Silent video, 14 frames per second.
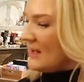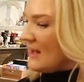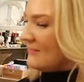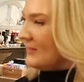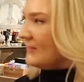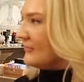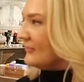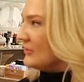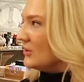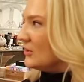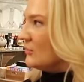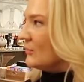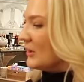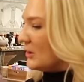love a
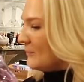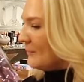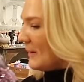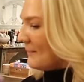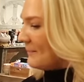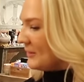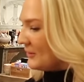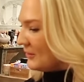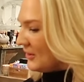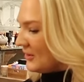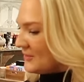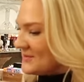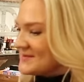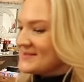flute where you bump your
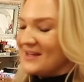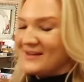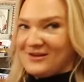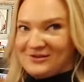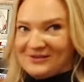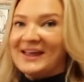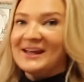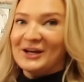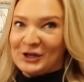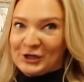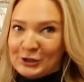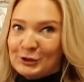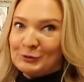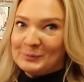nose, then you'd like
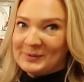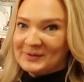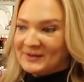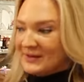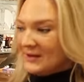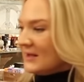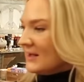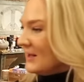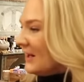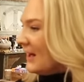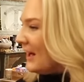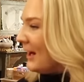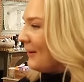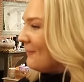to. Yes.
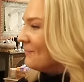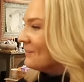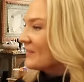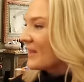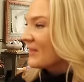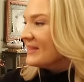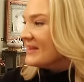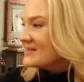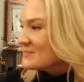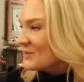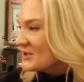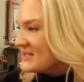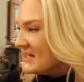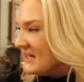These
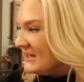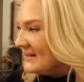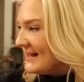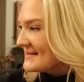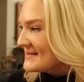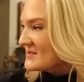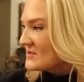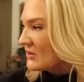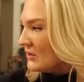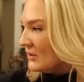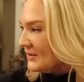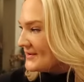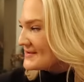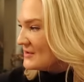martini glasses are
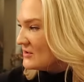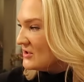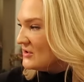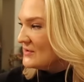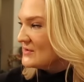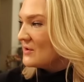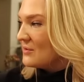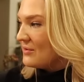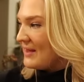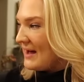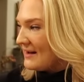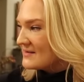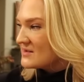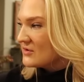also new, so
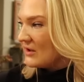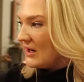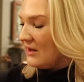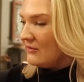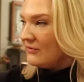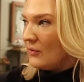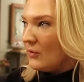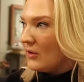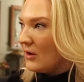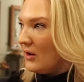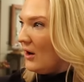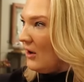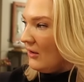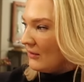that's great
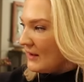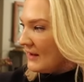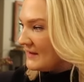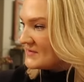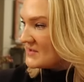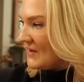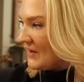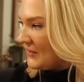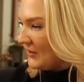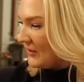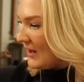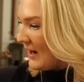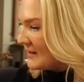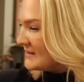for all kinds of other
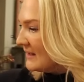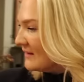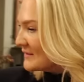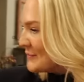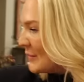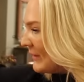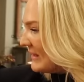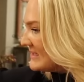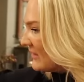cocktails, but we